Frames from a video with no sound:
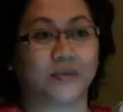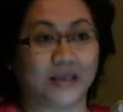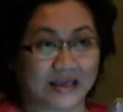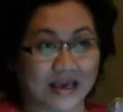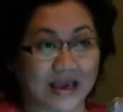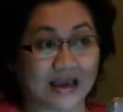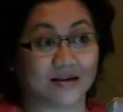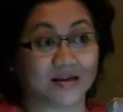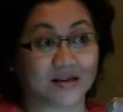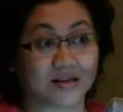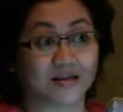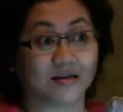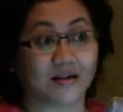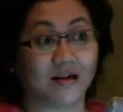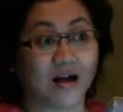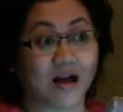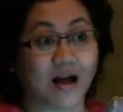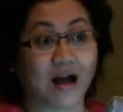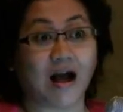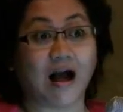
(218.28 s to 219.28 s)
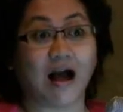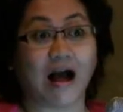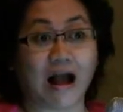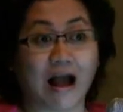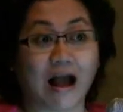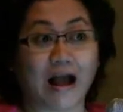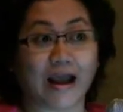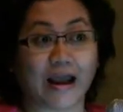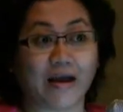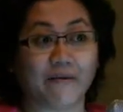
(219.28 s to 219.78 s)
yes,
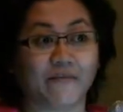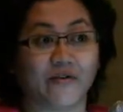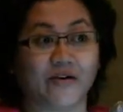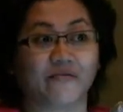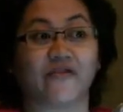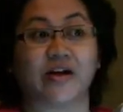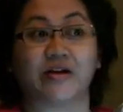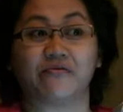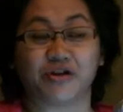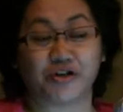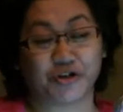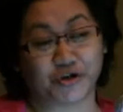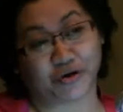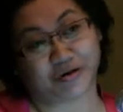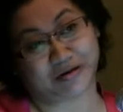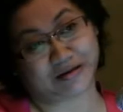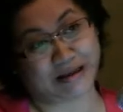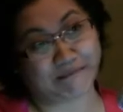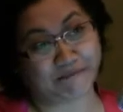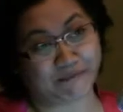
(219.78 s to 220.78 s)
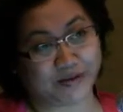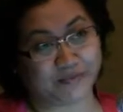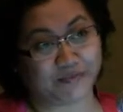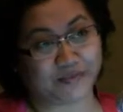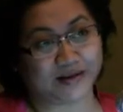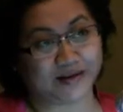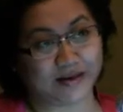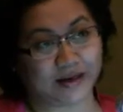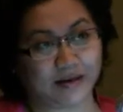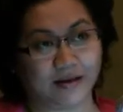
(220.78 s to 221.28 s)
I am a very short-tempered
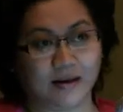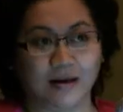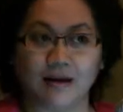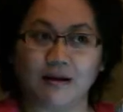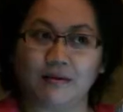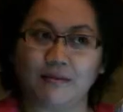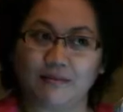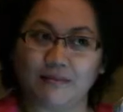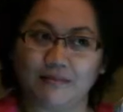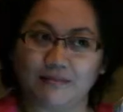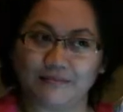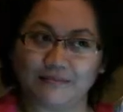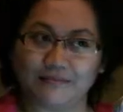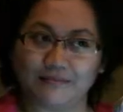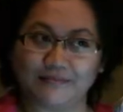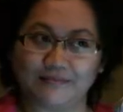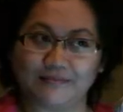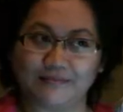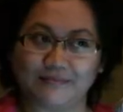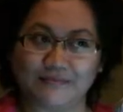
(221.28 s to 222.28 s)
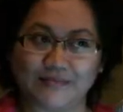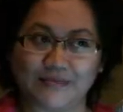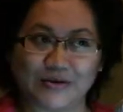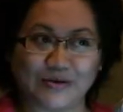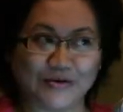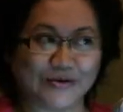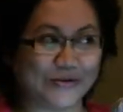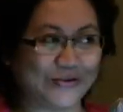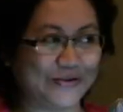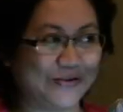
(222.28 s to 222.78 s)
person.
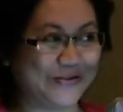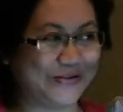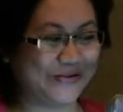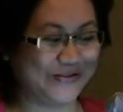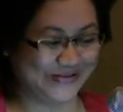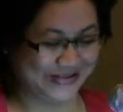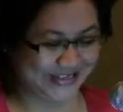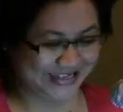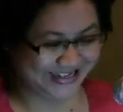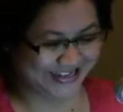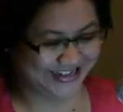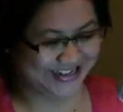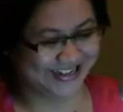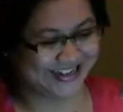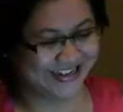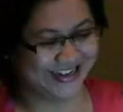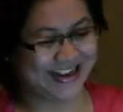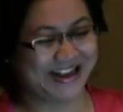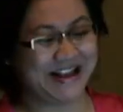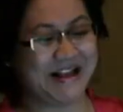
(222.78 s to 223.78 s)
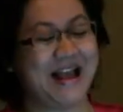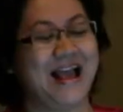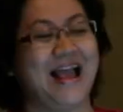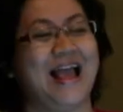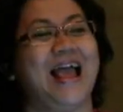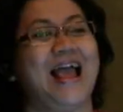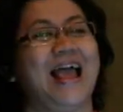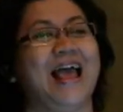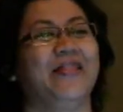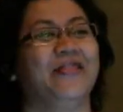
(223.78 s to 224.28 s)

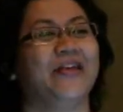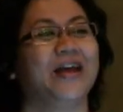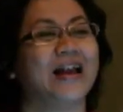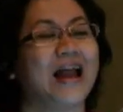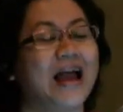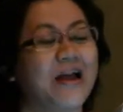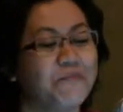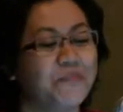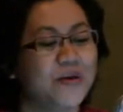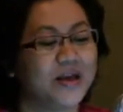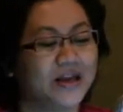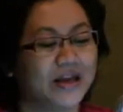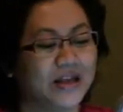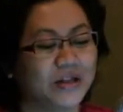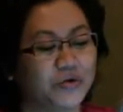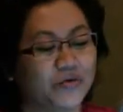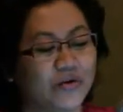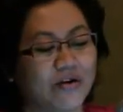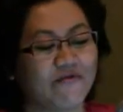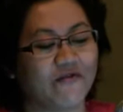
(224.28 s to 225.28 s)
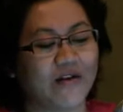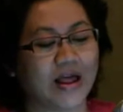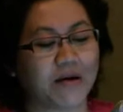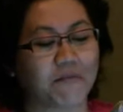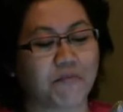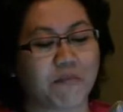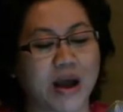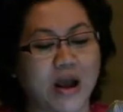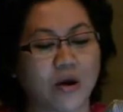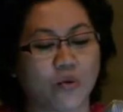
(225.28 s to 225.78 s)
And then I begin to
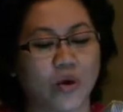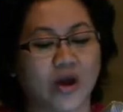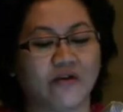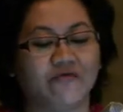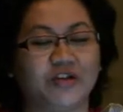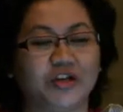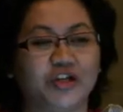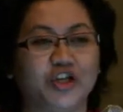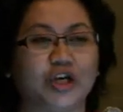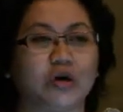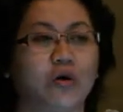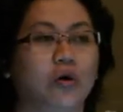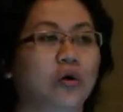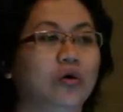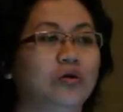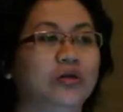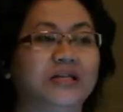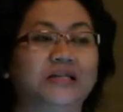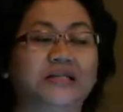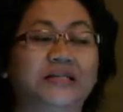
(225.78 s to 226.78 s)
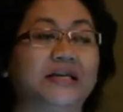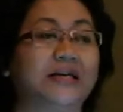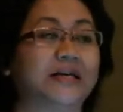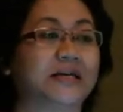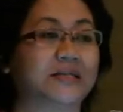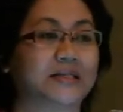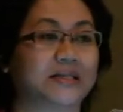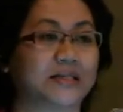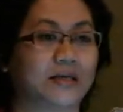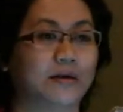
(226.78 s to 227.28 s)
reflect my way of teaching all these
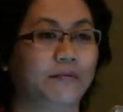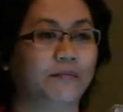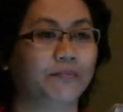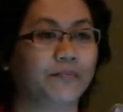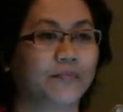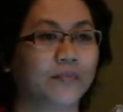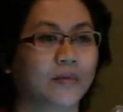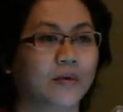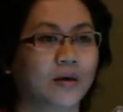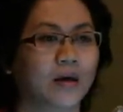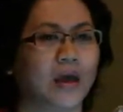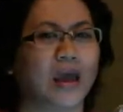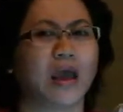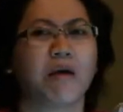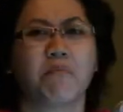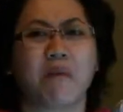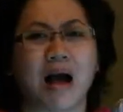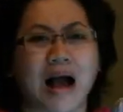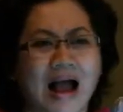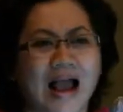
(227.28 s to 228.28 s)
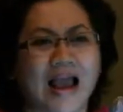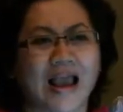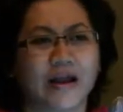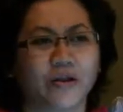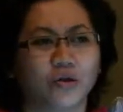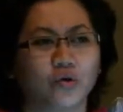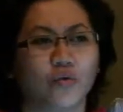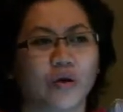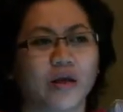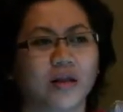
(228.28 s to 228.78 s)
years. Am I
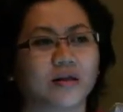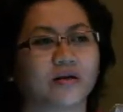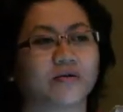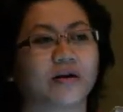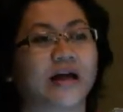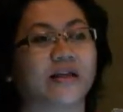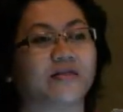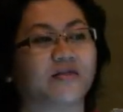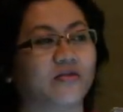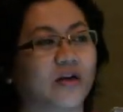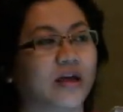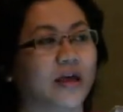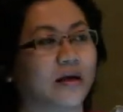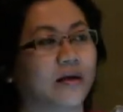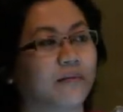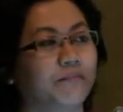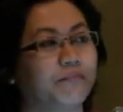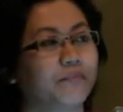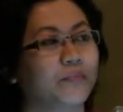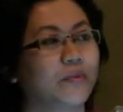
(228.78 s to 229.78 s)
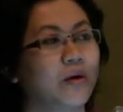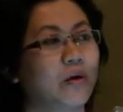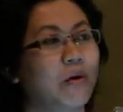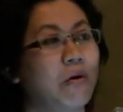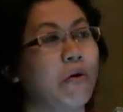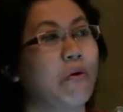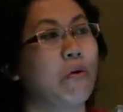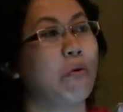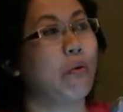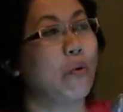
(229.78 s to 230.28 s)
doing the right thing?
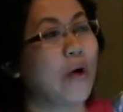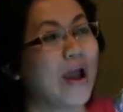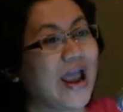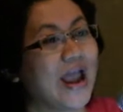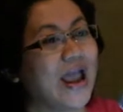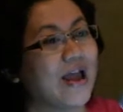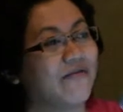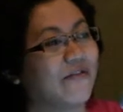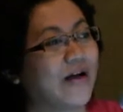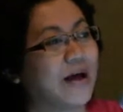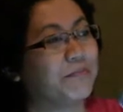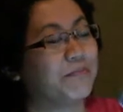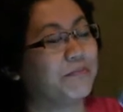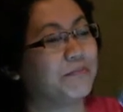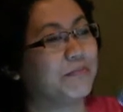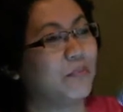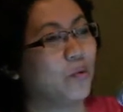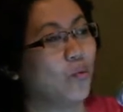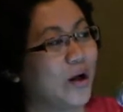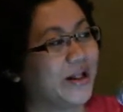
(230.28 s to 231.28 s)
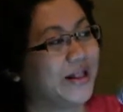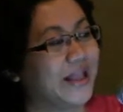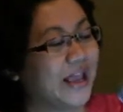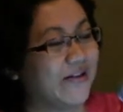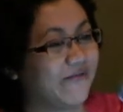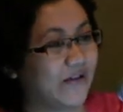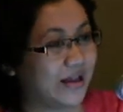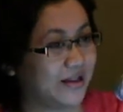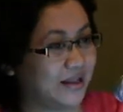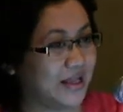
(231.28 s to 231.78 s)
What
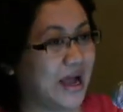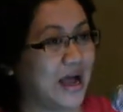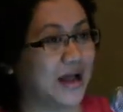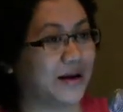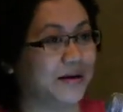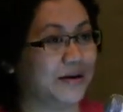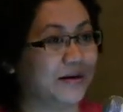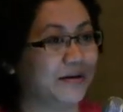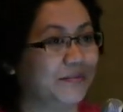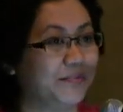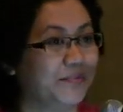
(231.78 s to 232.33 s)
have I done?